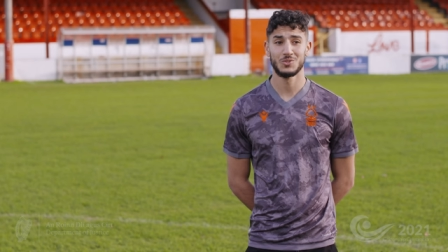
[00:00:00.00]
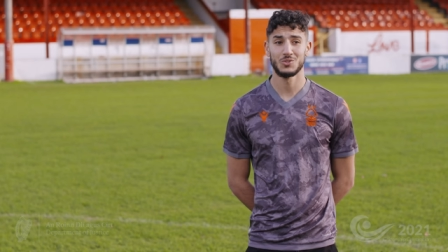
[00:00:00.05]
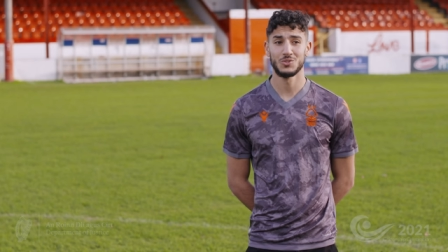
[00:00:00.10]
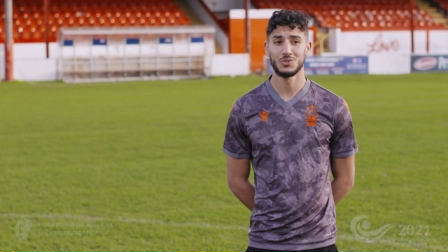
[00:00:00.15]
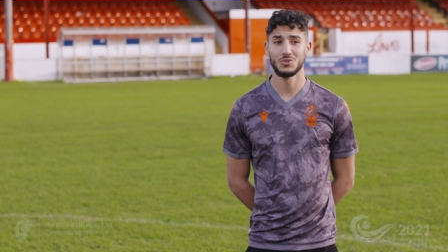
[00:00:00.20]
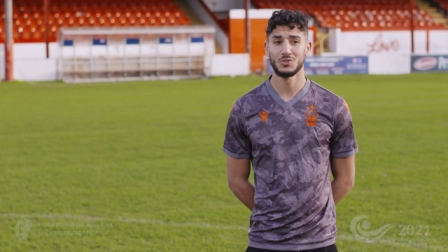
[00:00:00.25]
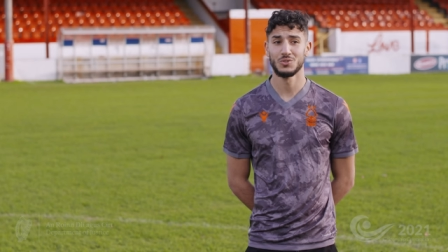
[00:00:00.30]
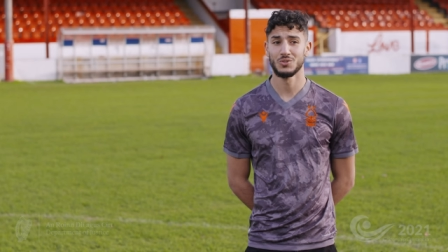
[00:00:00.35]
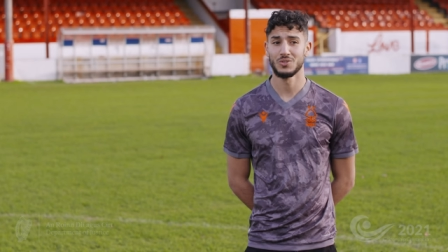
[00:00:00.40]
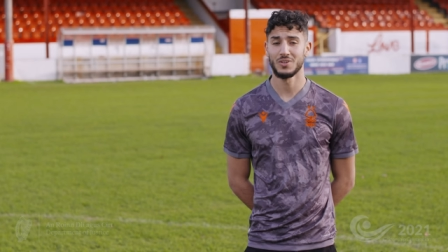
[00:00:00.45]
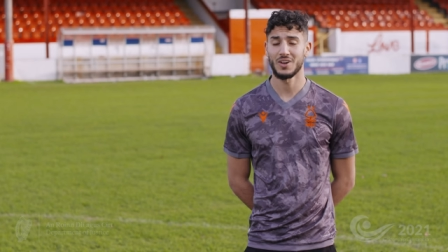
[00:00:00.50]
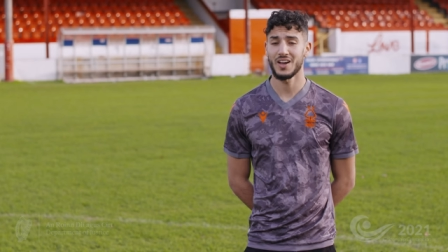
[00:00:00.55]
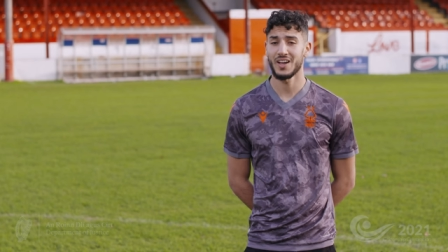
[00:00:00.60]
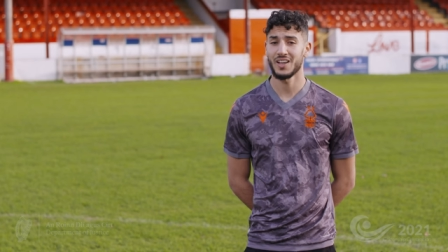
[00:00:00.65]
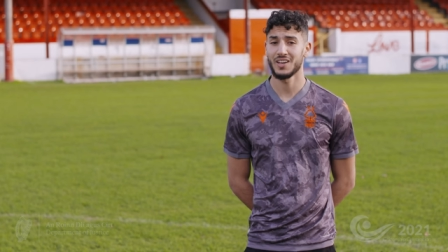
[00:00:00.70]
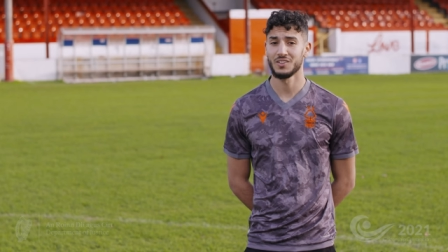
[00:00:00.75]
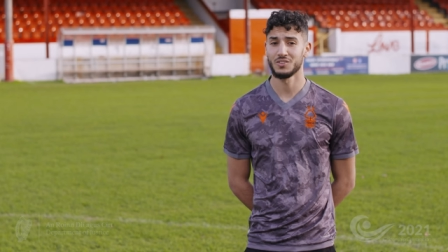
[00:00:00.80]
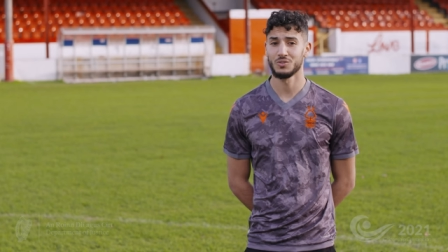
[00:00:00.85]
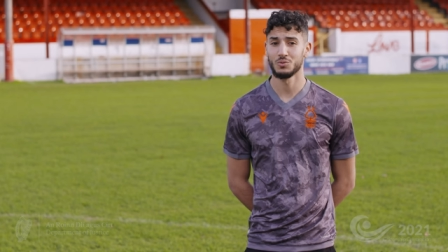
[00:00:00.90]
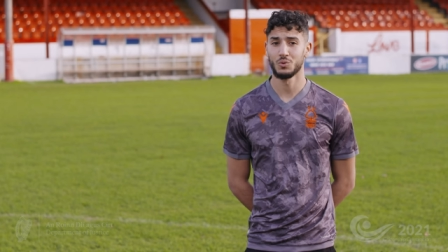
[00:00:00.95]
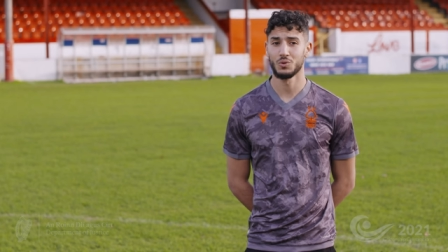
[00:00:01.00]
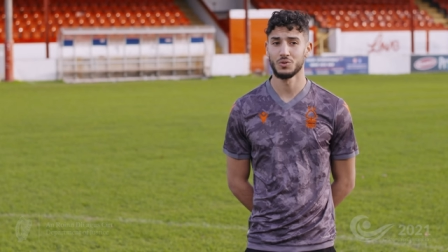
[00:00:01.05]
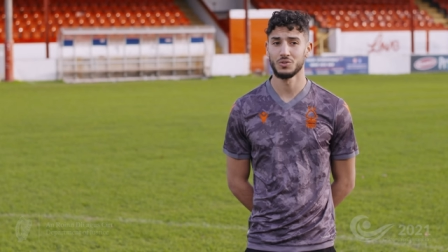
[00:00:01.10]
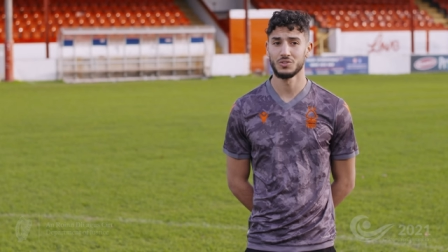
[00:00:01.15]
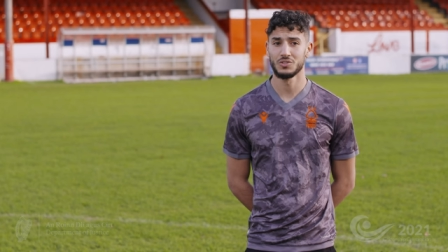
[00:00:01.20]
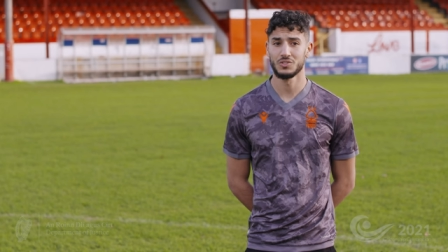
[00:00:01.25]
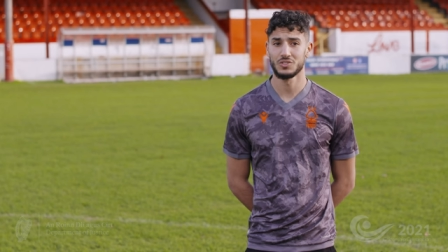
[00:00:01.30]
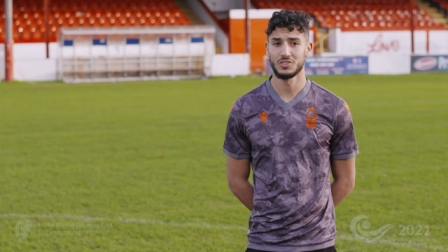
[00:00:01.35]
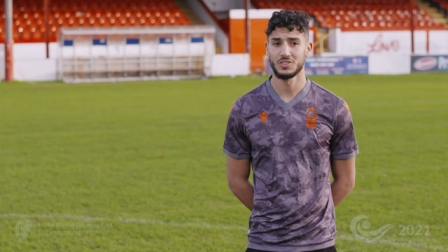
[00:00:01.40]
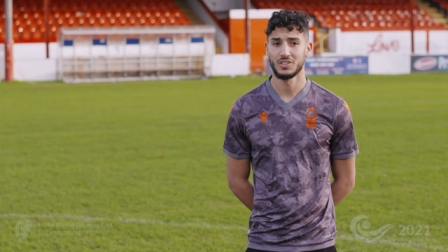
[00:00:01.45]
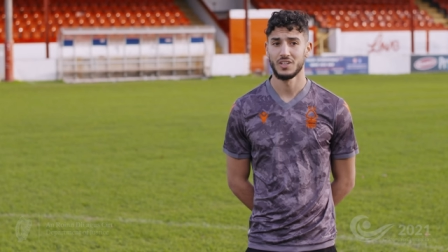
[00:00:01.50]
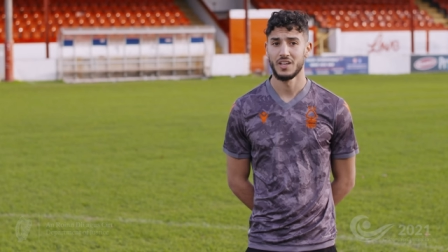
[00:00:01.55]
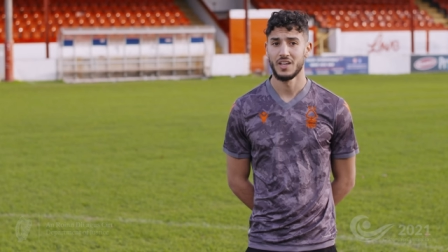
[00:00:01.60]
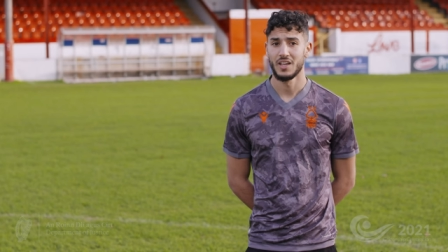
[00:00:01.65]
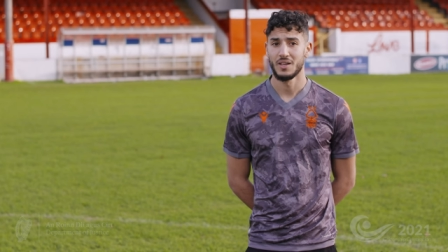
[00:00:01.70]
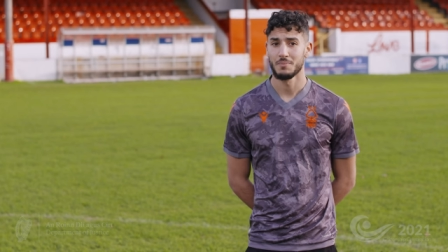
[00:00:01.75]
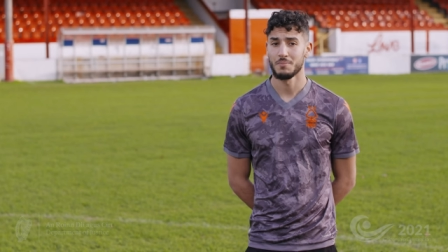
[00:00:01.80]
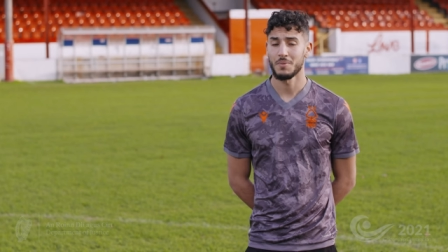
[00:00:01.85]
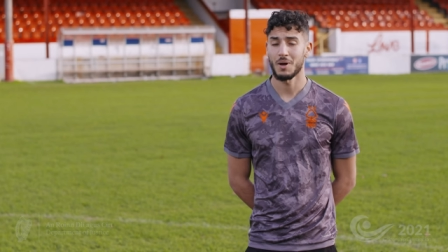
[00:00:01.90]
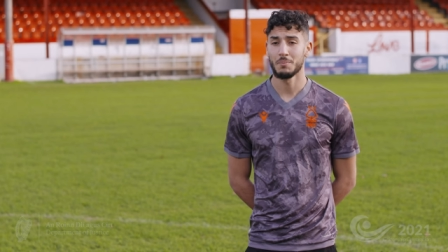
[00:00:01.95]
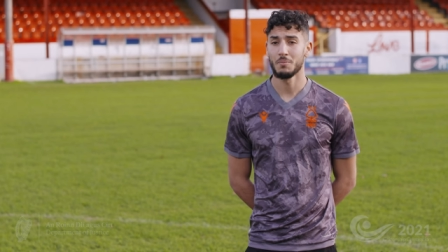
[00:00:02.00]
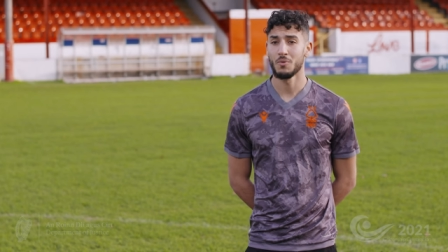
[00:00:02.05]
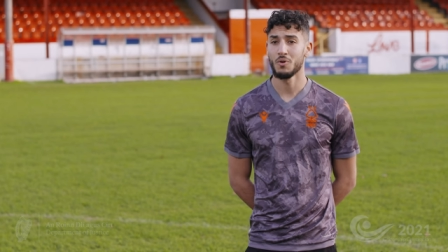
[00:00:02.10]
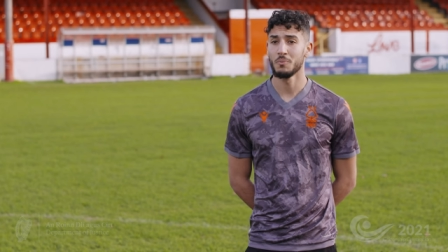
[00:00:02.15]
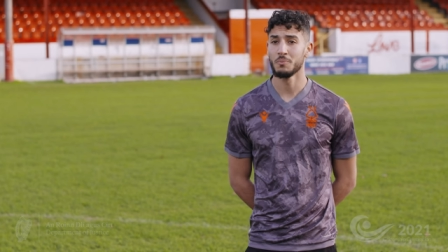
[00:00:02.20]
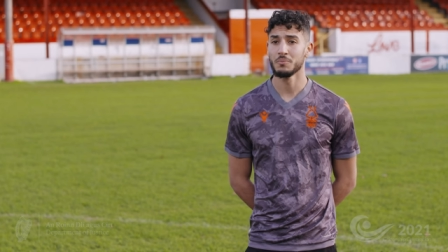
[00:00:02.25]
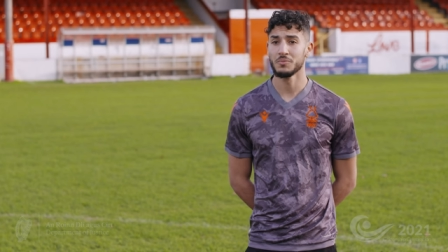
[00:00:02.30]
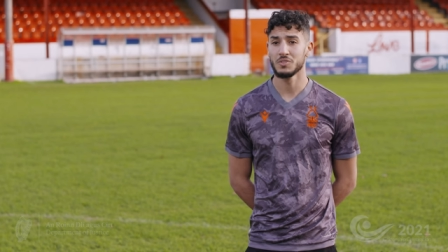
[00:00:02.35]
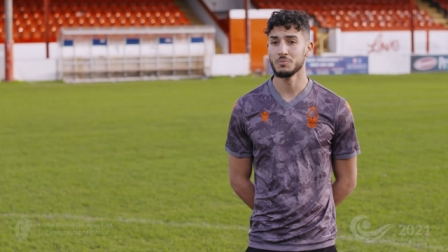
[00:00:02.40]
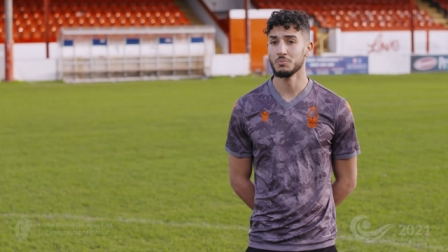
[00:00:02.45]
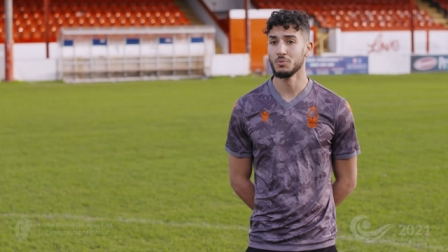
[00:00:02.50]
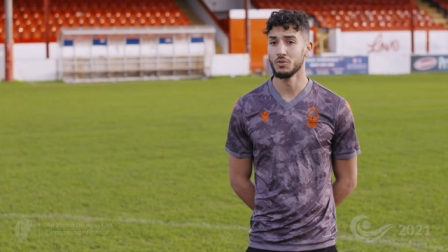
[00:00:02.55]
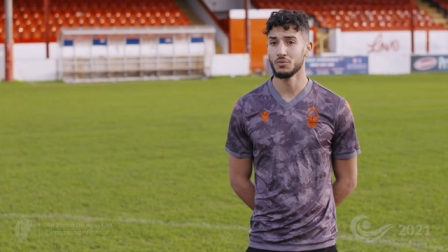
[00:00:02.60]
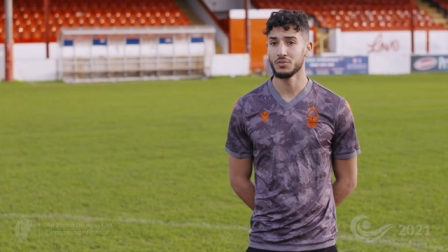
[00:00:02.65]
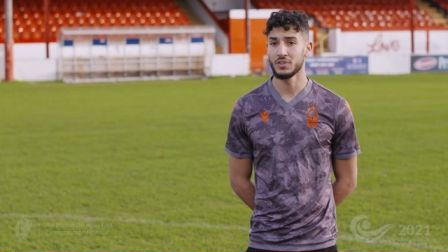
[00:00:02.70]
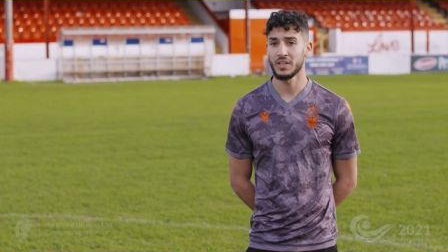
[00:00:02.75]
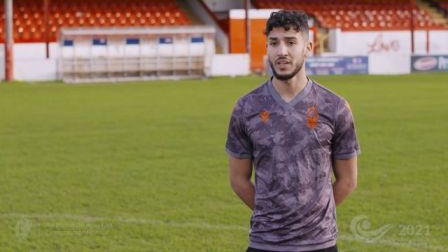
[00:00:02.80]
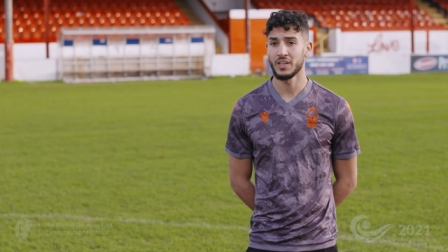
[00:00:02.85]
to Ireland was my mum's moved